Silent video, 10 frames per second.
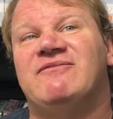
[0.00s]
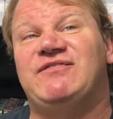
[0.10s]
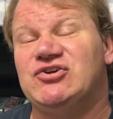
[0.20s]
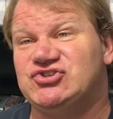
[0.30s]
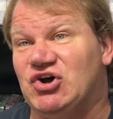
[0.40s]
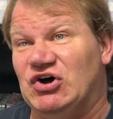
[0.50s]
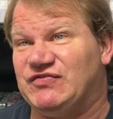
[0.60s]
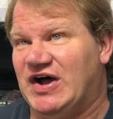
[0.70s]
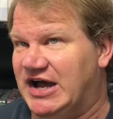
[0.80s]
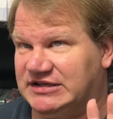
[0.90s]
First
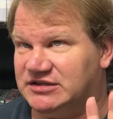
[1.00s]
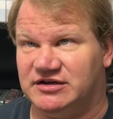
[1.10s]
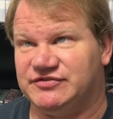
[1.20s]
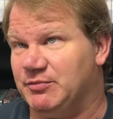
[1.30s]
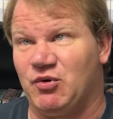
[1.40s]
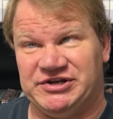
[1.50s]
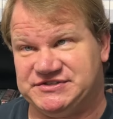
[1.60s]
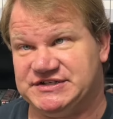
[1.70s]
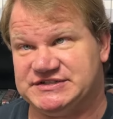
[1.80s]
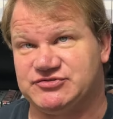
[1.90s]
off, I love the
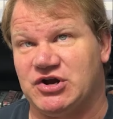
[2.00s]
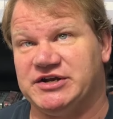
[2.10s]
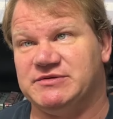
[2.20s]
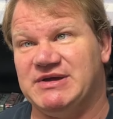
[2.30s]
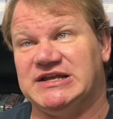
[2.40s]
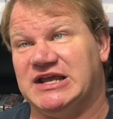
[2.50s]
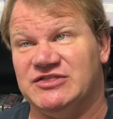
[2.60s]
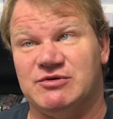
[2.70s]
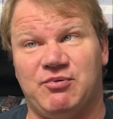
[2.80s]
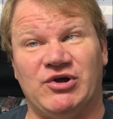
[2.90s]
points it's trying to make
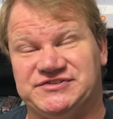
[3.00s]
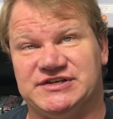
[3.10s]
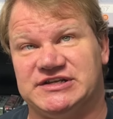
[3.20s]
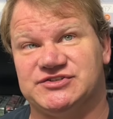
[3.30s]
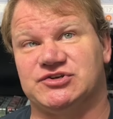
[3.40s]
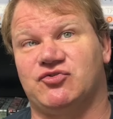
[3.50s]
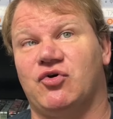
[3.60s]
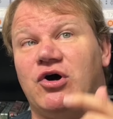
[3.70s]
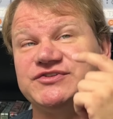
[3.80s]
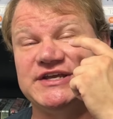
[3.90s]
and the points it gets
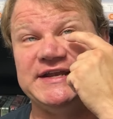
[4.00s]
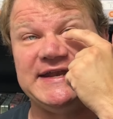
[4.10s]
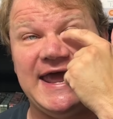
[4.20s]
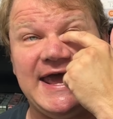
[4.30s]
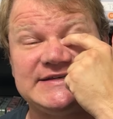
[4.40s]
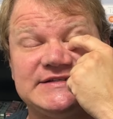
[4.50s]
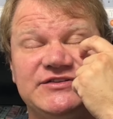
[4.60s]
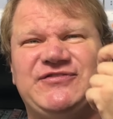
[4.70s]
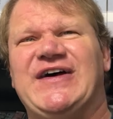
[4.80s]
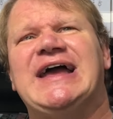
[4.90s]
across. And
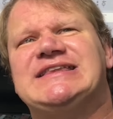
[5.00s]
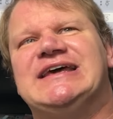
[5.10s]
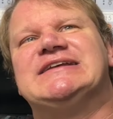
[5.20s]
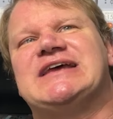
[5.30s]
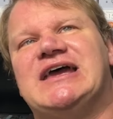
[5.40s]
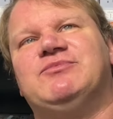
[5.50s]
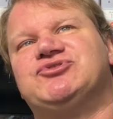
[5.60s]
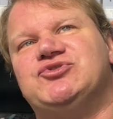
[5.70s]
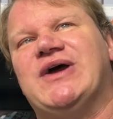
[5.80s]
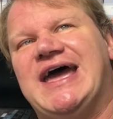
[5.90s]
the fact it is
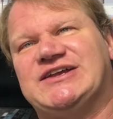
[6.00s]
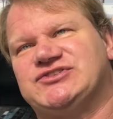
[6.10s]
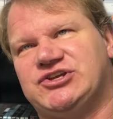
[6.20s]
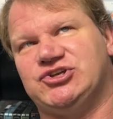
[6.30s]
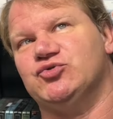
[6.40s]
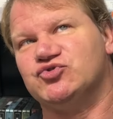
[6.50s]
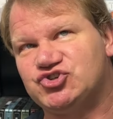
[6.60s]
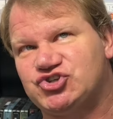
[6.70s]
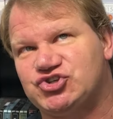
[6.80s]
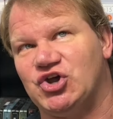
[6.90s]
able to execute
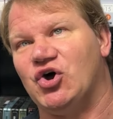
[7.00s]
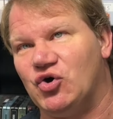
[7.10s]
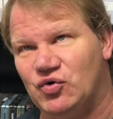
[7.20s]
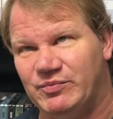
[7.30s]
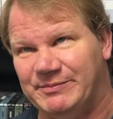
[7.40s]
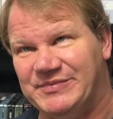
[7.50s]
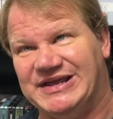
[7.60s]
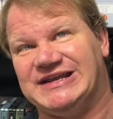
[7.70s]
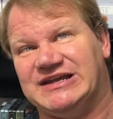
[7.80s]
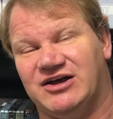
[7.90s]
so
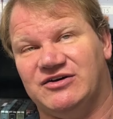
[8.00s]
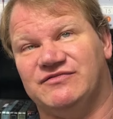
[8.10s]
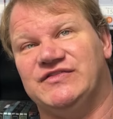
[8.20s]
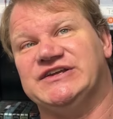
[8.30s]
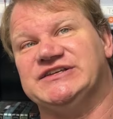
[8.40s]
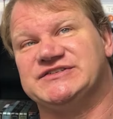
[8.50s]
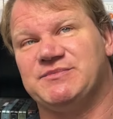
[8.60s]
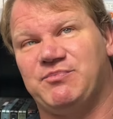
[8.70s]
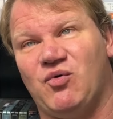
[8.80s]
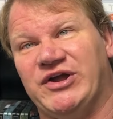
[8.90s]
many of these
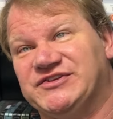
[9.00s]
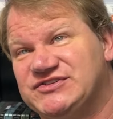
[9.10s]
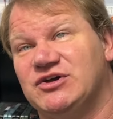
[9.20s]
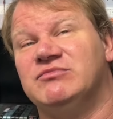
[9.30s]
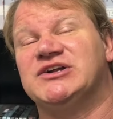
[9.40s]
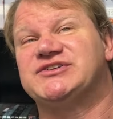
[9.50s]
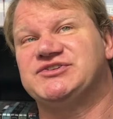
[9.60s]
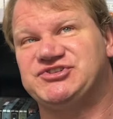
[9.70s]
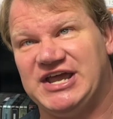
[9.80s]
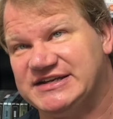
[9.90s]
points, so
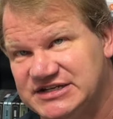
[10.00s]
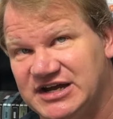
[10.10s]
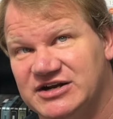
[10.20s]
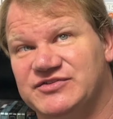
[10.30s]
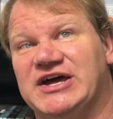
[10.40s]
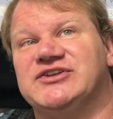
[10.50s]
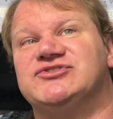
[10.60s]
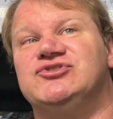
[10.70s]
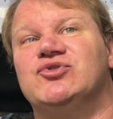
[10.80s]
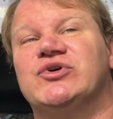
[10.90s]
much satire that
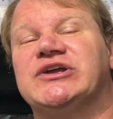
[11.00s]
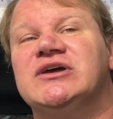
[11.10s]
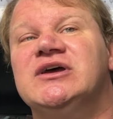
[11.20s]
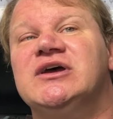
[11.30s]
it's doing,